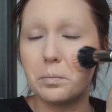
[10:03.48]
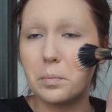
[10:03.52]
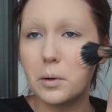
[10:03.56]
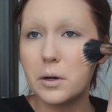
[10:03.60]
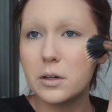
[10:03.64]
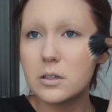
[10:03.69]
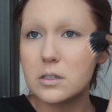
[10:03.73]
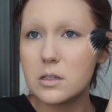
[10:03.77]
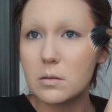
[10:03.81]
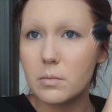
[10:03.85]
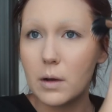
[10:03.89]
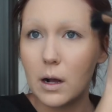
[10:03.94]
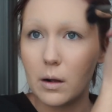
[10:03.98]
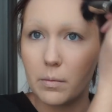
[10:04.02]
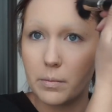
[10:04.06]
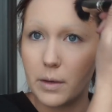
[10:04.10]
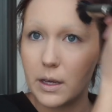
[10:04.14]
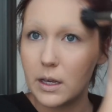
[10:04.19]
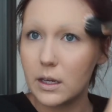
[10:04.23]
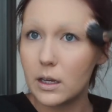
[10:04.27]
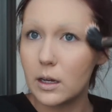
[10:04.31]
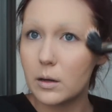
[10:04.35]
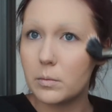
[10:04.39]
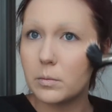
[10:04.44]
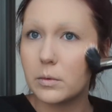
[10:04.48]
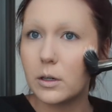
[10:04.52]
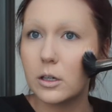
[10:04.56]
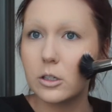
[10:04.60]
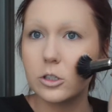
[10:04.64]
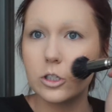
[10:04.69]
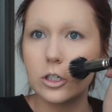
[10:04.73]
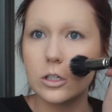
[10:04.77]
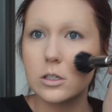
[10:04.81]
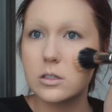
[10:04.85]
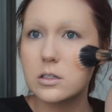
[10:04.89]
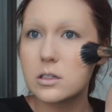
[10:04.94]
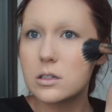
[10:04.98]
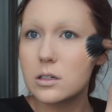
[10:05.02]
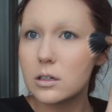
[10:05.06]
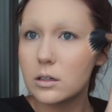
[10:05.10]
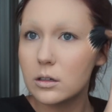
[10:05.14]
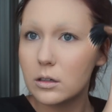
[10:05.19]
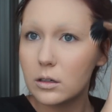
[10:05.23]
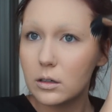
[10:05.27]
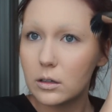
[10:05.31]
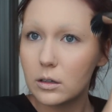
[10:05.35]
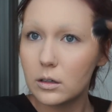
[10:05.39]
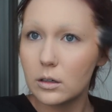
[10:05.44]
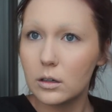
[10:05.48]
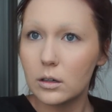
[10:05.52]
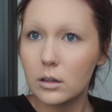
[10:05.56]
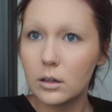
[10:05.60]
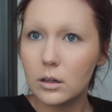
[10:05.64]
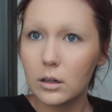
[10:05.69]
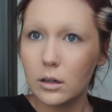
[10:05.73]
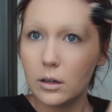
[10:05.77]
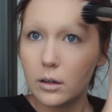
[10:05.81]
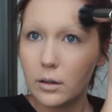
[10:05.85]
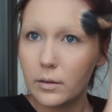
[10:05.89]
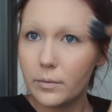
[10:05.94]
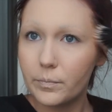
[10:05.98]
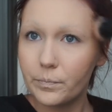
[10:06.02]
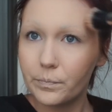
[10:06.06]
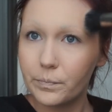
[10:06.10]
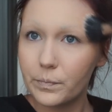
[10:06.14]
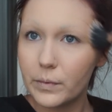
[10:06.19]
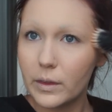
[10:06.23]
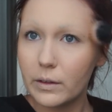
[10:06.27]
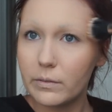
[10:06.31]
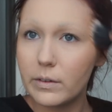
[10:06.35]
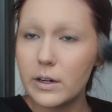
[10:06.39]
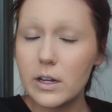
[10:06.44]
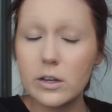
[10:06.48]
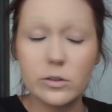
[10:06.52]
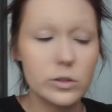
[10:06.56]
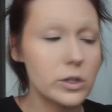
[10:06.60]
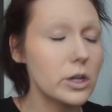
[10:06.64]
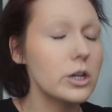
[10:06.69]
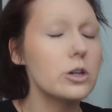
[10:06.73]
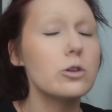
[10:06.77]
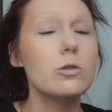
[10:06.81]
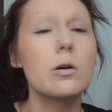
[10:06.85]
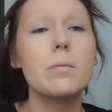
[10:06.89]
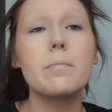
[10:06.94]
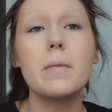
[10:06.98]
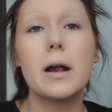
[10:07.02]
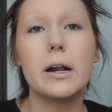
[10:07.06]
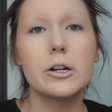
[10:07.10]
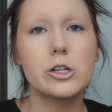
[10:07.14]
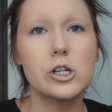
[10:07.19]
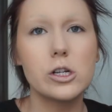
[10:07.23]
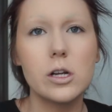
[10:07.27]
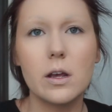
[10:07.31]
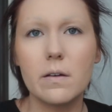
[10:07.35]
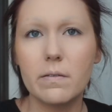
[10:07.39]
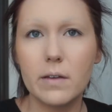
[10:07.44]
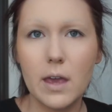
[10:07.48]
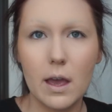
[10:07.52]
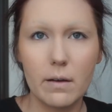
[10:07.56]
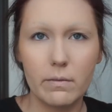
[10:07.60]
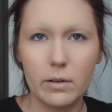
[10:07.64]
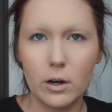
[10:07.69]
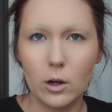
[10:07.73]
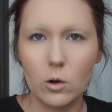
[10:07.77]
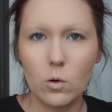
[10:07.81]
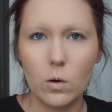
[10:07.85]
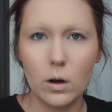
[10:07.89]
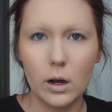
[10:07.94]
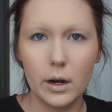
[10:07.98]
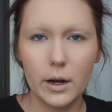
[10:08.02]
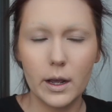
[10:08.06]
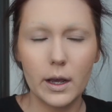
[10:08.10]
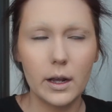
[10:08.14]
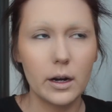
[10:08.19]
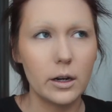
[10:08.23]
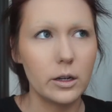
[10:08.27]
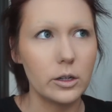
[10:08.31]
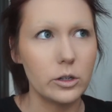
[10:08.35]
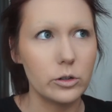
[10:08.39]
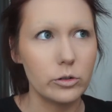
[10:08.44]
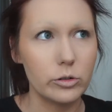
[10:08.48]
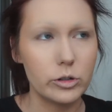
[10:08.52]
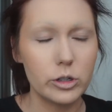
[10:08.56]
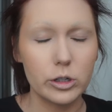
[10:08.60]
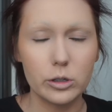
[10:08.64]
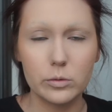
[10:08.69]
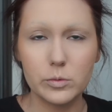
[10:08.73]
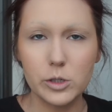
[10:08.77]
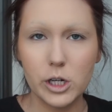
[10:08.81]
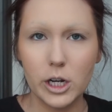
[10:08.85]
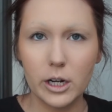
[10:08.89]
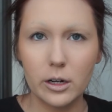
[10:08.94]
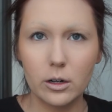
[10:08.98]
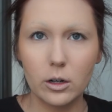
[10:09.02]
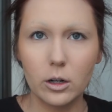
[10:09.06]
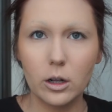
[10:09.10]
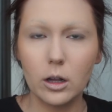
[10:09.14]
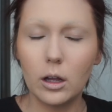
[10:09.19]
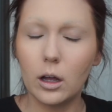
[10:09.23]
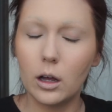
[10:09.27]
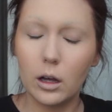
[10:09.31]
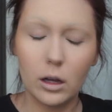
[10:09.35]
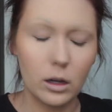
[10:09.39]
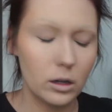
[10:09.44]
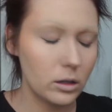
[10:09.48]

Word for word: books about makeup, not just videos. Can you imagine if Kevyn Aucoin had a YouTube channel?